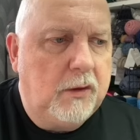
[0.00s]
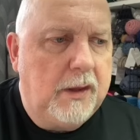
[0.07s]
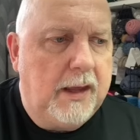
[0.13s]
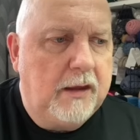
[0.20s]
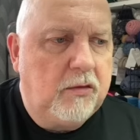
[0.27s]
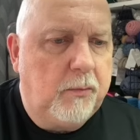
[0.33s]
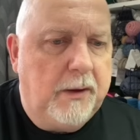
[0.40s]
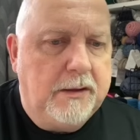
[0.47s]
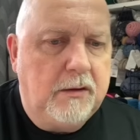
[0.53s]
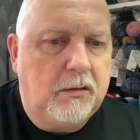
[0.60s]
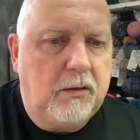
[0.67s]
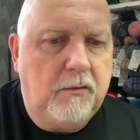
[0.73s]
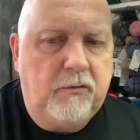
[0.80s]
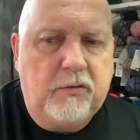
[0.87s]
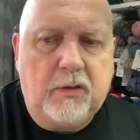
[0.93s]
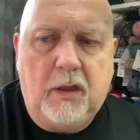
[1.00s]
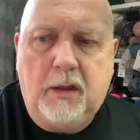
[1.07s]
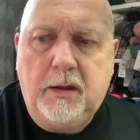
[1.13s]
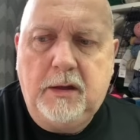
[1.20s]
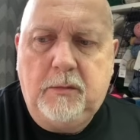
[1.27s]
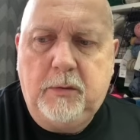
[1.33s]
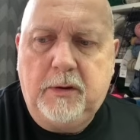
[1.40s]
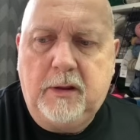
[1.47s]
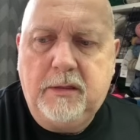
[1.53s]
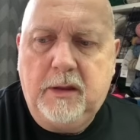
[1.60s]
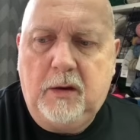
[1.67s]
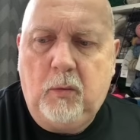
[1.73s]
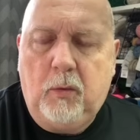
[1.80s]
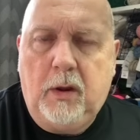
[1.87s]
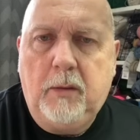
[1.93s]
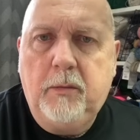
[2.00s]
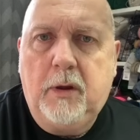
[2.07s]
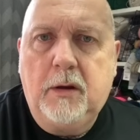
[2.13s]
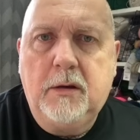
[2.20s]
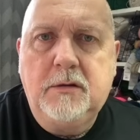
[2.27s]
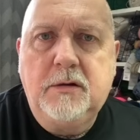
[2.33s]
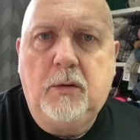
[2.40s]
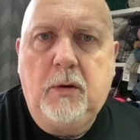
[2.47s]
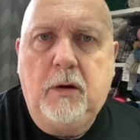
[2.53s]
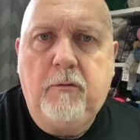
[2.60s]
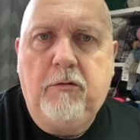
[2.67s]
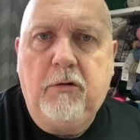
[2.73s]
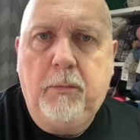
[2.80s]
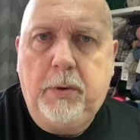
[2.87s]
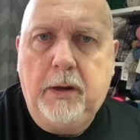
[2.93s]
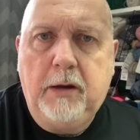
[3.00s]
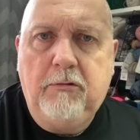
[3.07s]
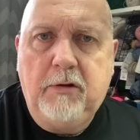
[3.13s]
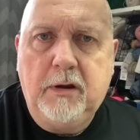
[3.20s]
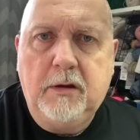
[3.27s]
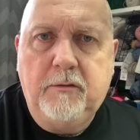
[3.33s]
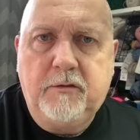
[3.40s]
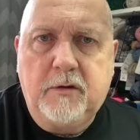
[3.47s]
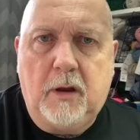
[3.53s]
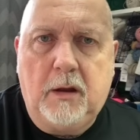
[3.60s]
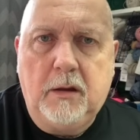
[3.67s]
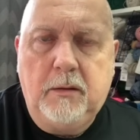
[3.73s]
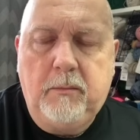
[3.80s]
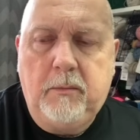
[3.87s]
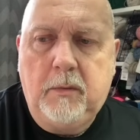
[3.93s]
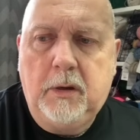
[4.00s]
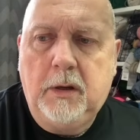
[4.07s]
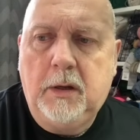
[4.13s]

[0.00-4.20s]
the expensive side, but I think what I'm going to do over a period of time,